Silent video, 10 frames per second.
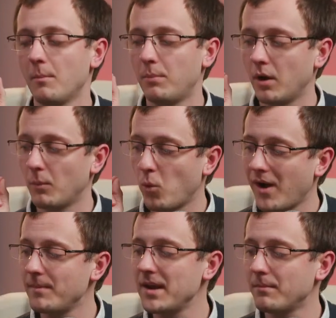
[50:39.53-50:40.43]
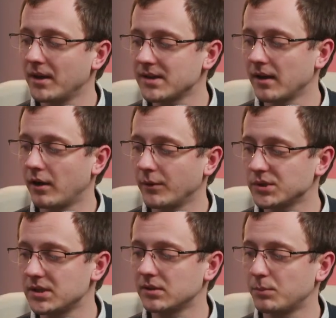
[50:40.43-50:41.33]
But what I mean by saying I was
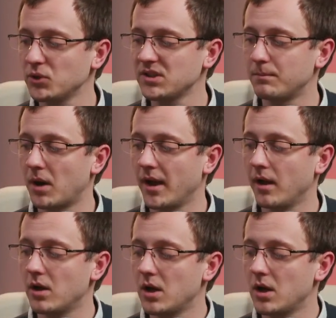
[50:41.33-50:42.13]
disappointed by it